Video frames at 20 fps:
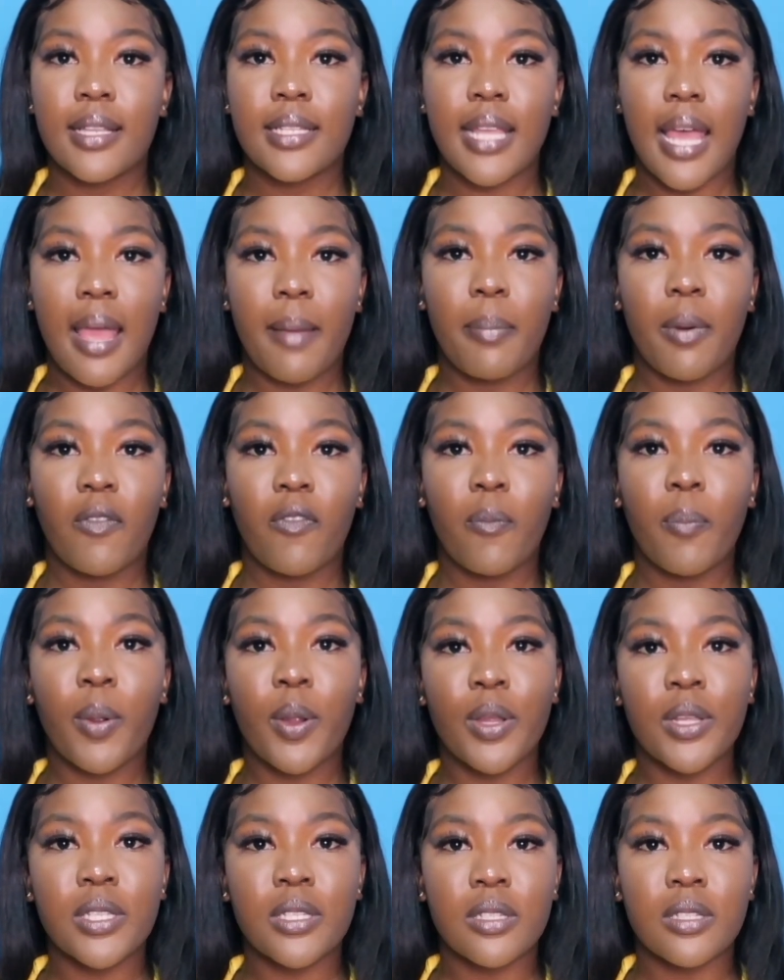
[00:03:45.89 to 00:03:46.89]
type of
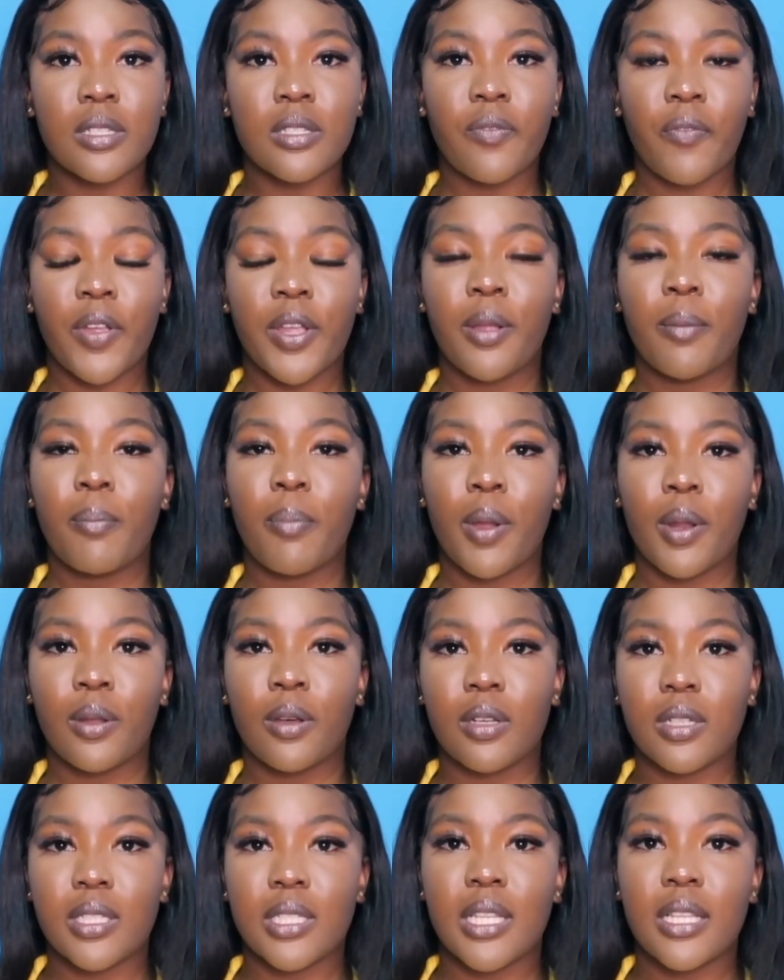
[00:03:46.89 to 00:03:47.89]
persons for your
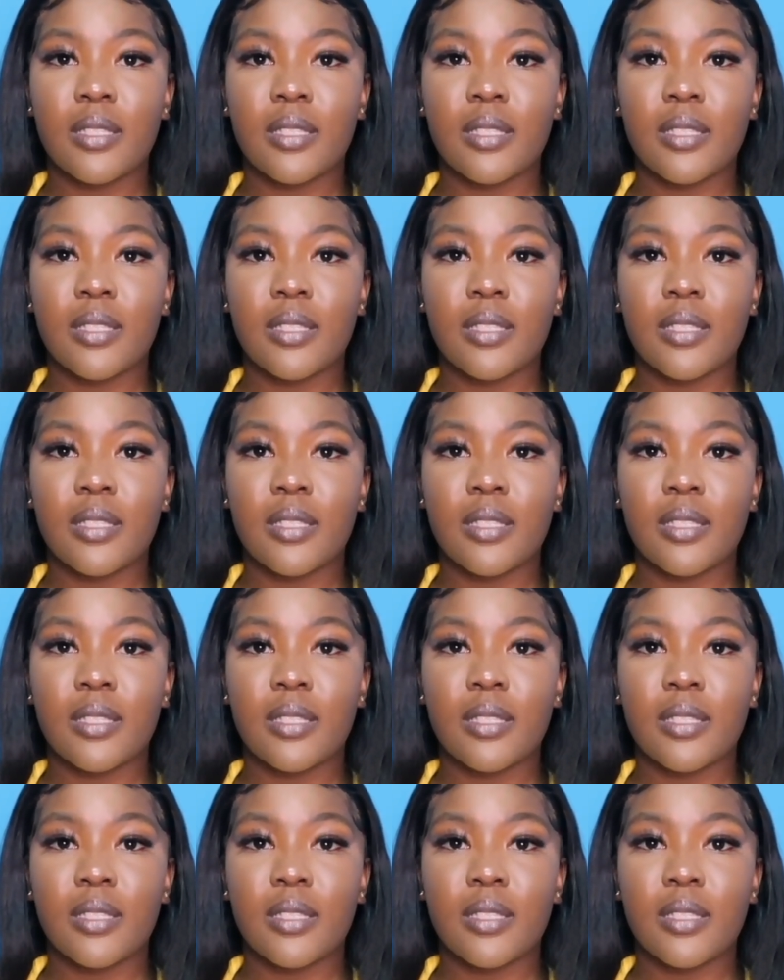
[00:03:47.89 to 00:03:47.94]
products.